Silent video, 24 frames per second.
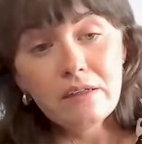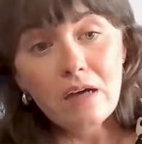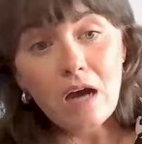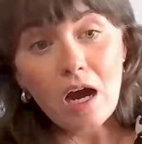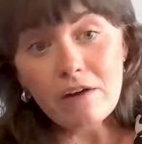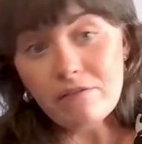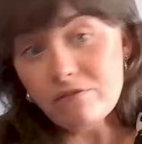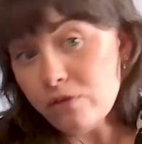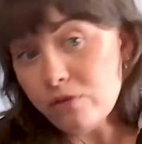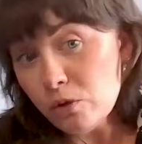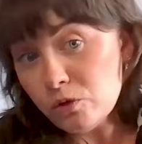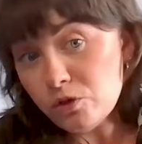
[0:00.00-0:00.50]

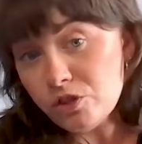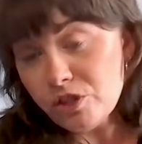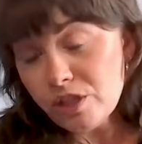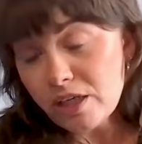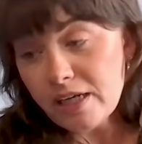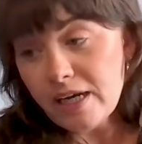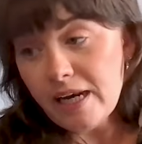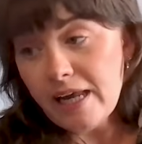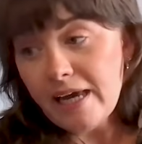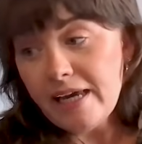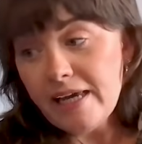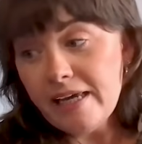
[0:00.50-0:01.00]

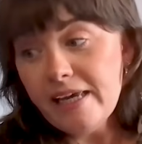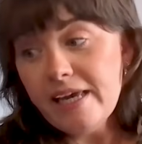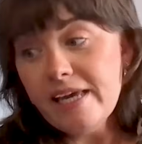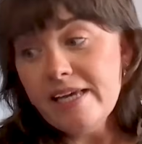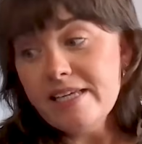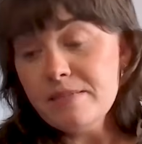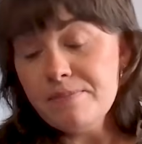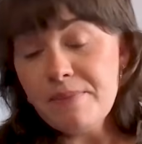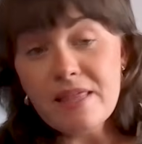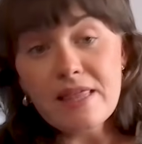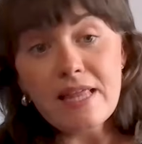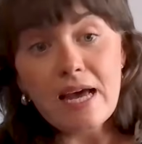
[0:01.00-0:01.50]
Unfortunately,
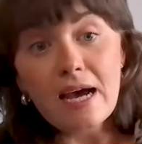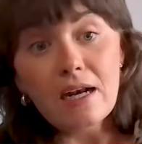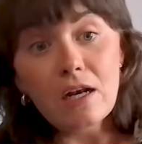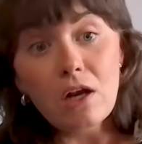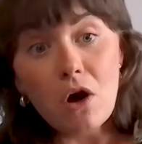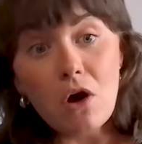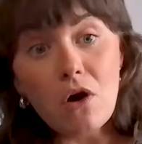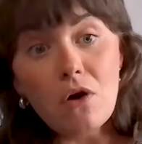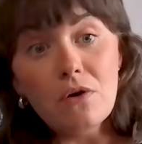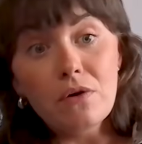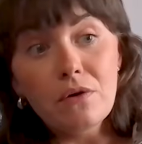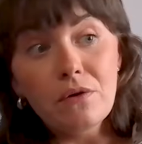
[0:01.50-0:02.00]
it's been that
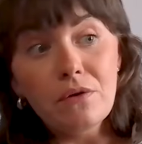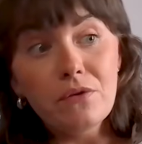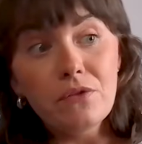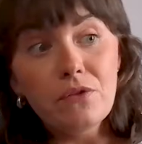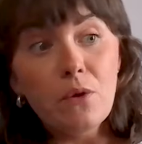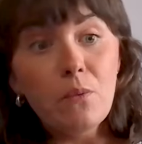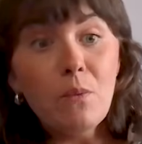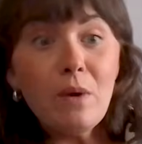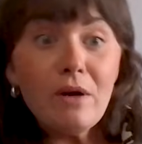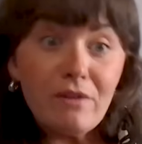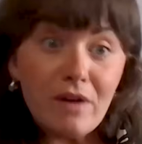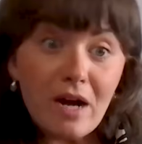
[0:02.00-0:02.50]
long
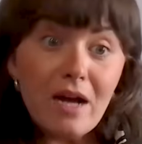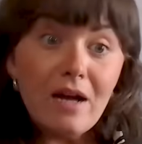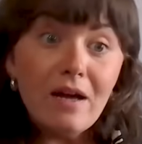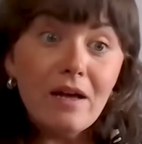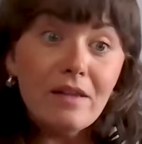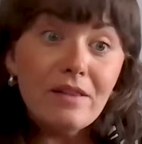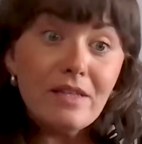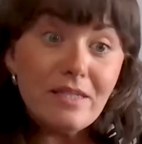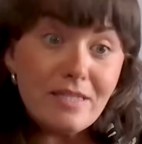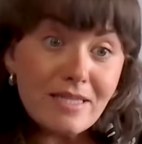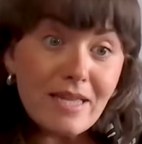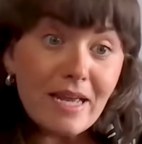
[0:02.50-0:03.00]
that we're at
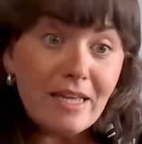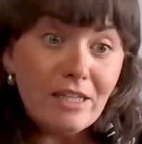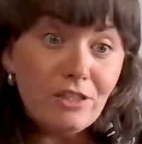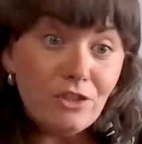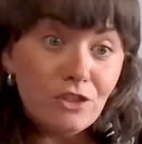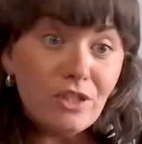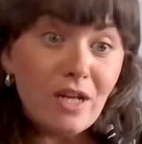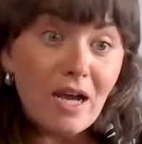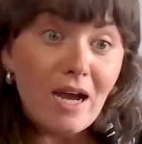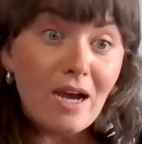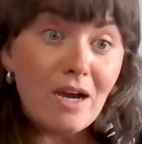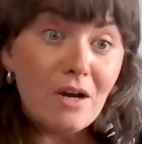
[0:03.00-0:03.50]
the
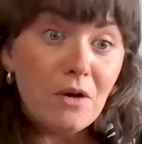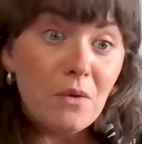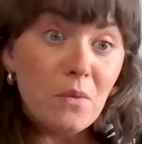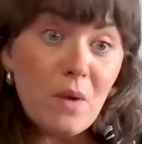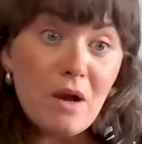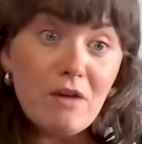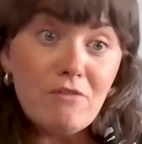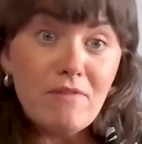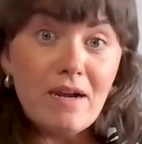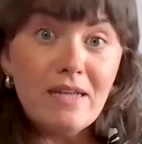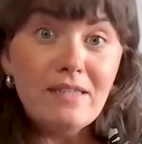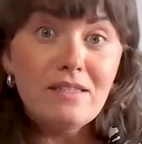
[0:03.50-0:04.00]
stage now
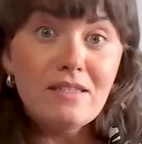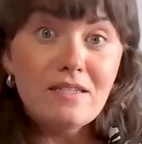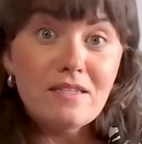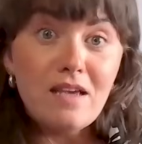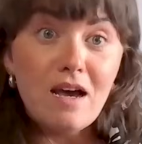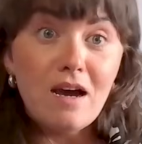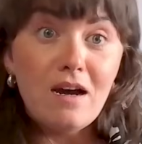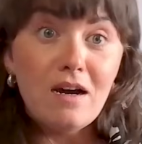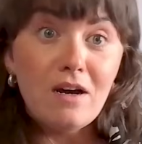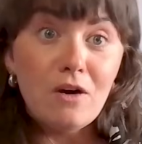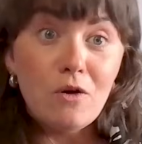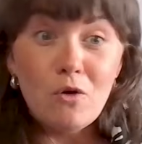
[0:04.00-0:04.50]
where rents
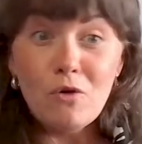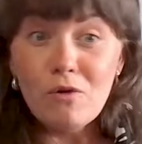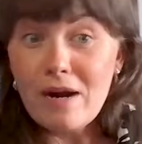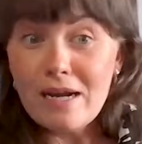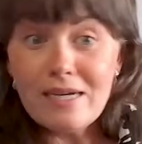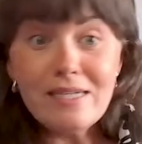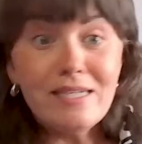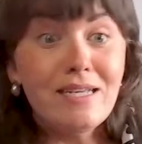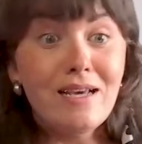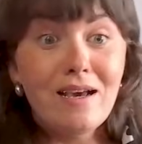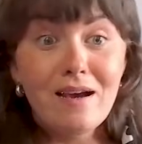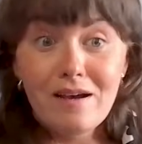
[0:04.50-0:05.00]
are
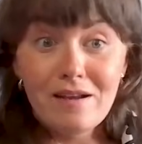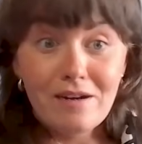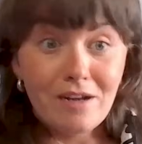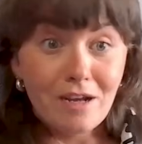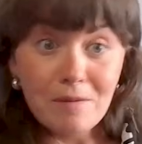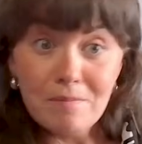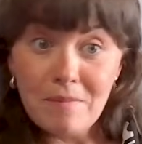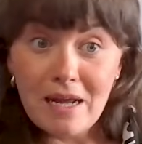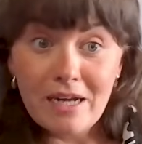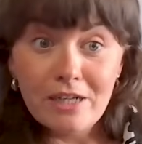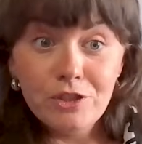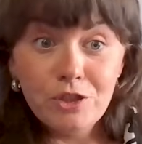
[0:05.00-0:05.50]
already at an
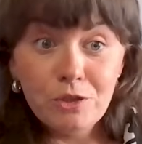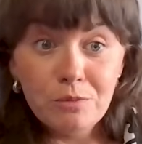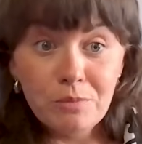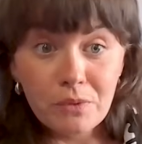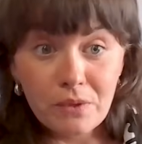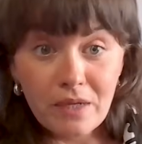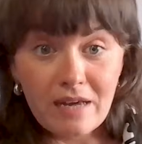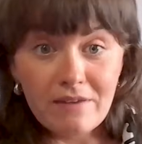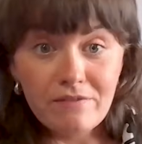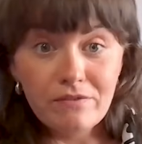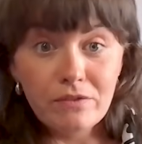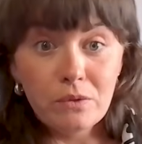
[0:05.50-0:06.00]

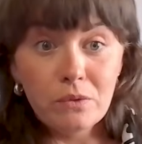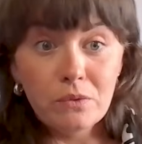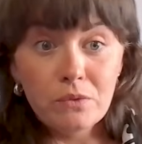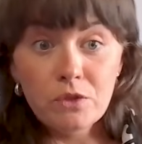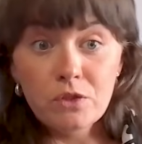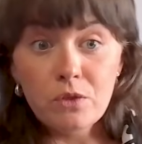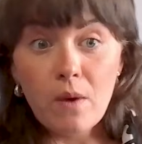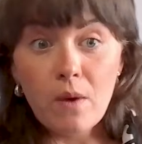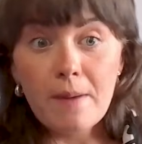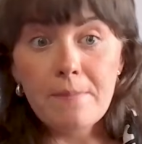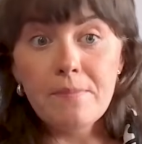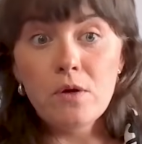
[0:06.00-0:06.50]
unmanageable level.
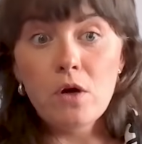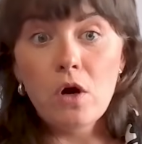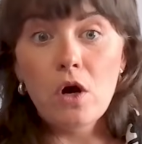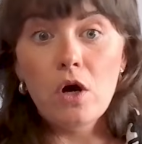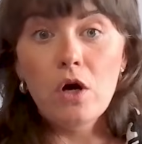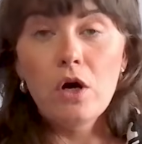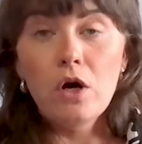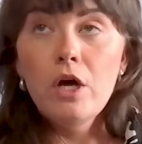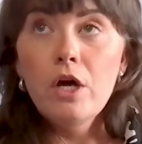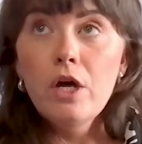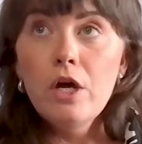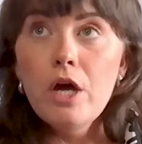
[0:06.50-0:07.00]
So I'm
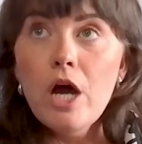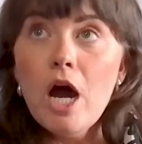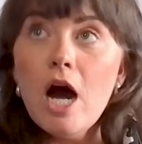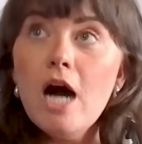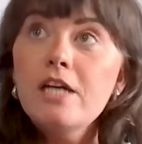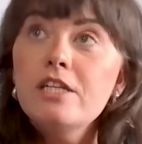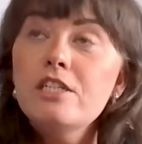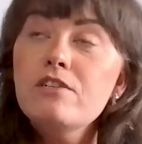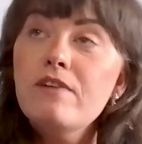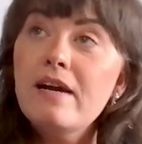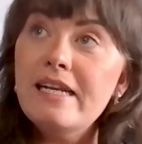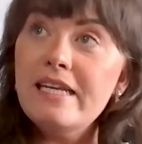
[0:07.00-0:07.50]
not
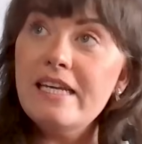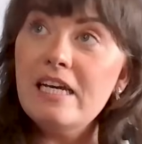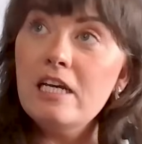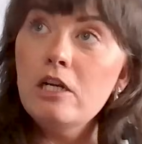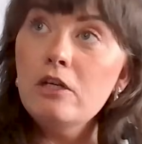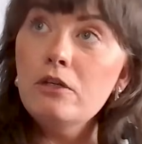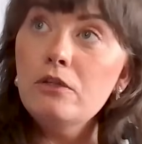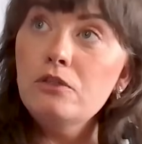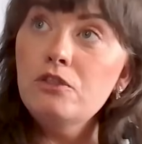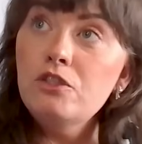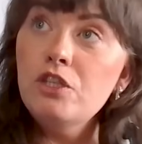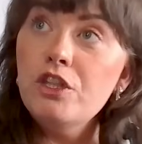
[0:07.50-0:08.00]
under any
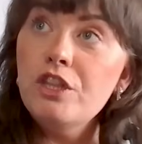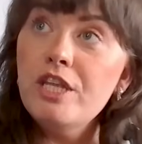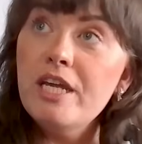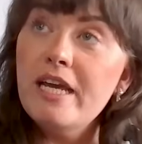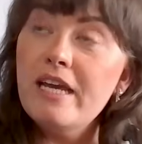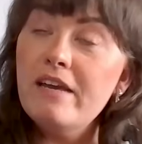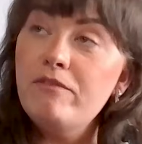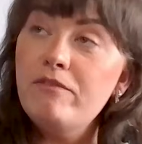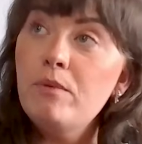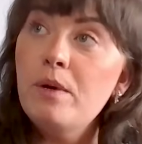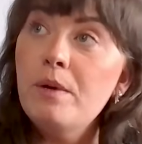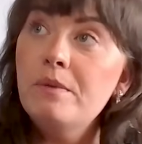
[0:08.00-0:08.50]
illusion
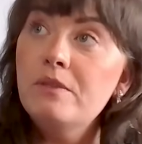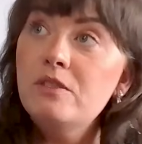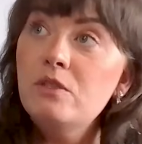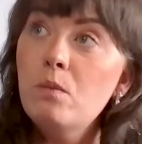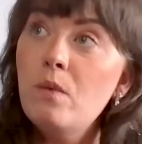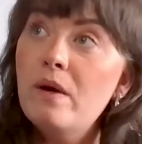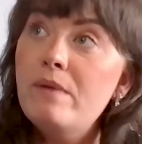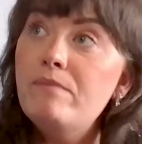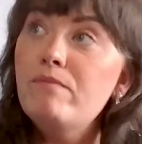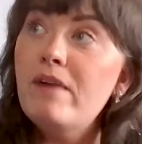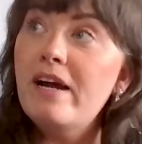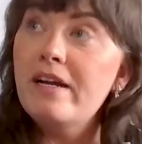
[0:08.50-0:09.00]
that if we were to
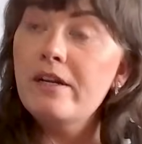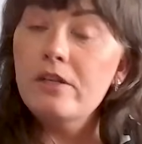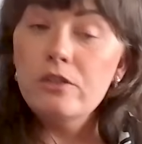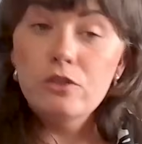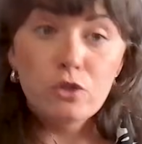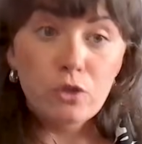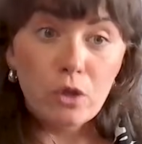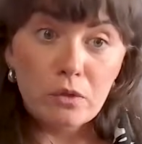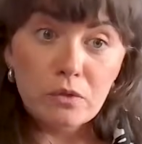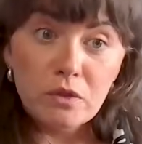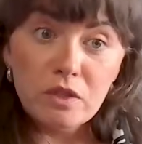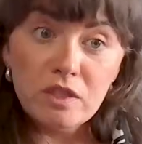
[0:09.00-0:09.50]
win rent
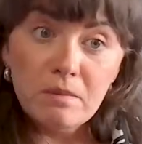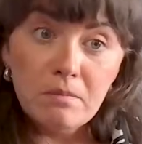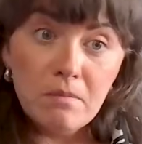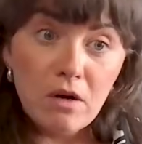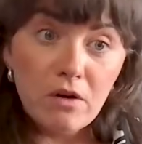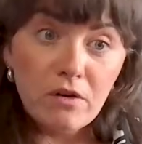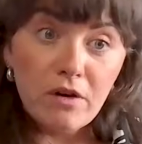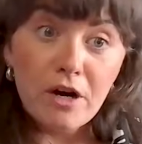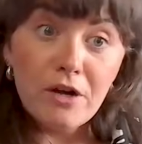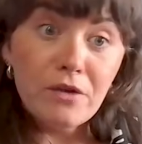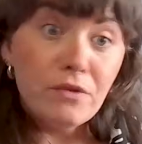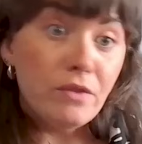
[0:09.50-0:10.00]
controls
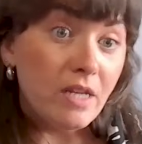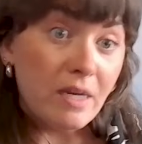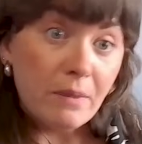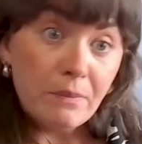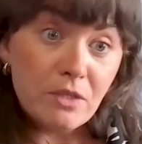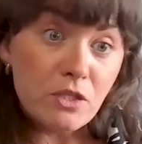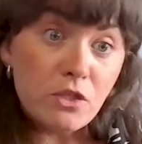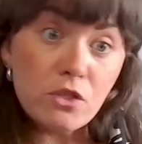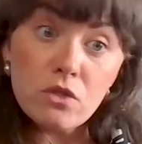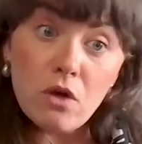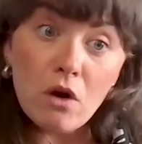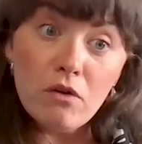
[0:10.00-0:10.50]
tomorrow, that it
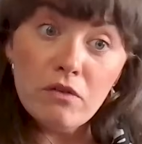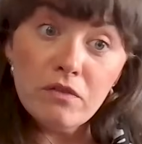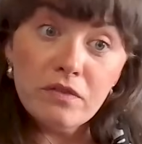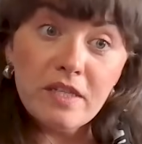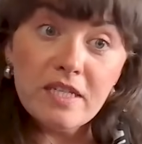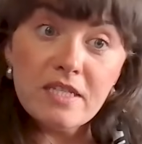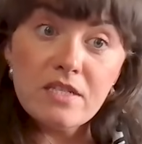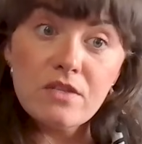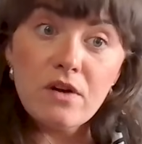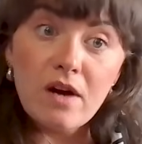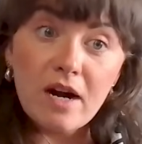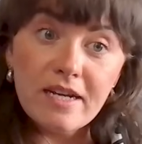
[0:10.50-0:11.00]
would solve
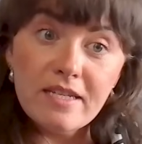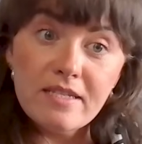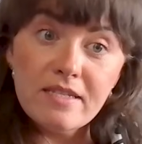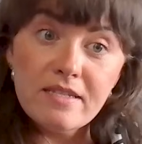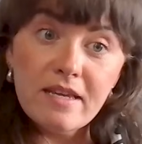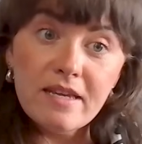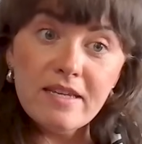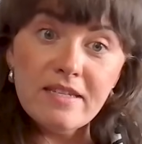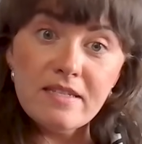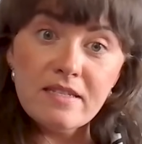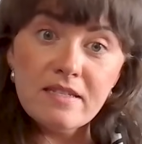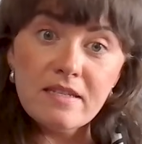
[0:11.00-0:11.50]
this
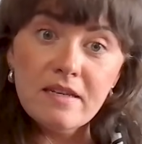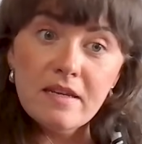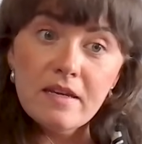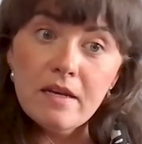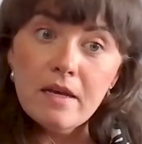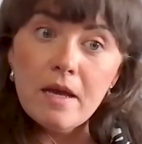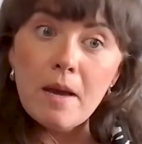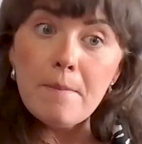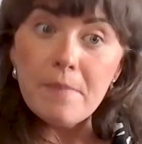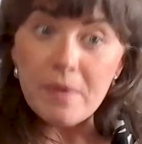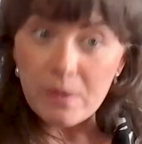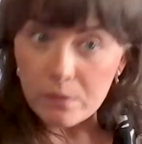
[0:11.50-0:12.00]
crisis,
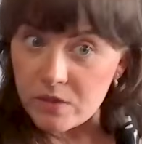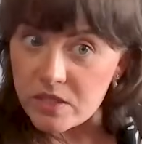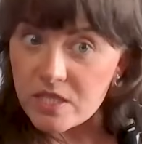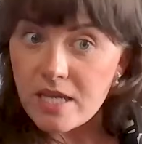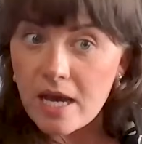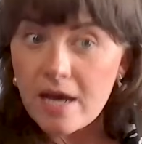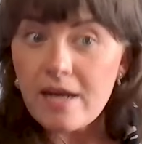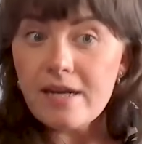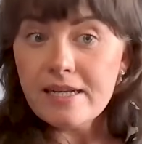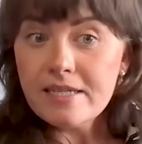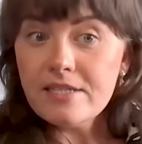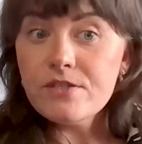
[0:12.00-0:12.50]
but it would
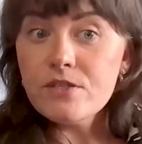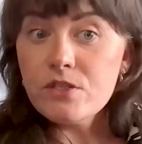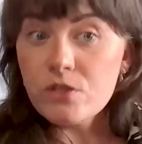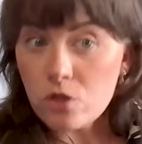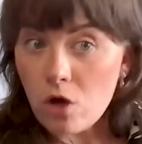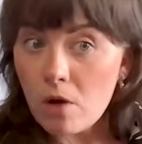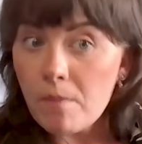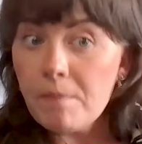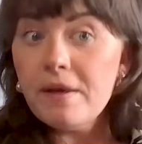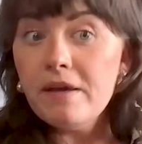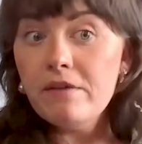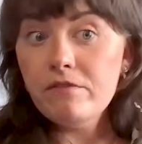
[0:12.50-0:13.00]
certainly
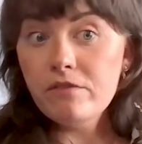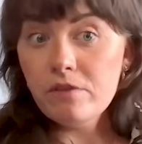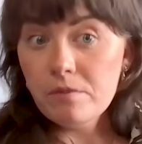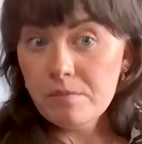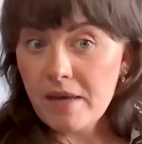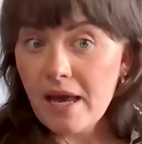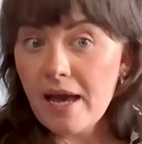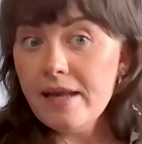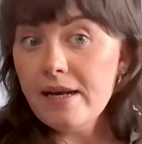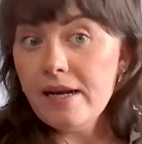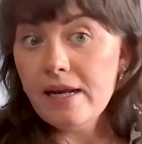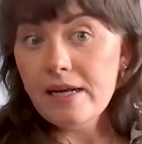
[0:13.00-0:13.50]
stop it from
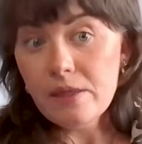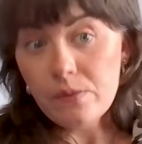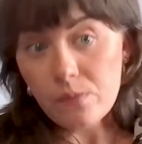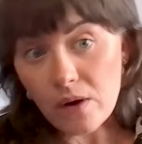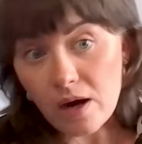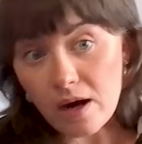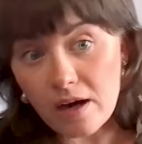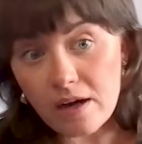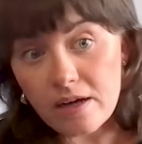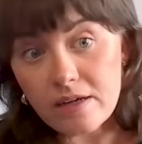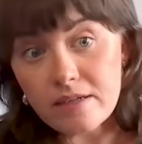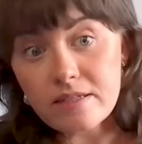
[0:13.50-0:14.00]
getting any
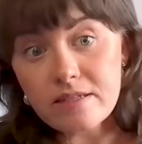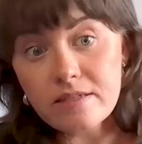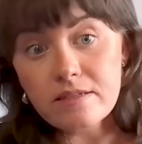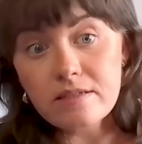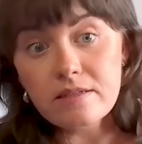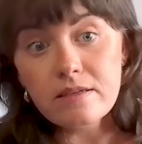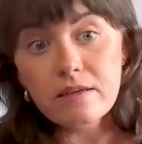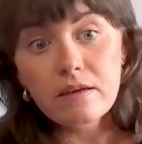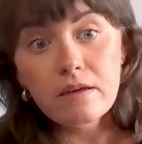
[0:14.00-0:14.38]
worse.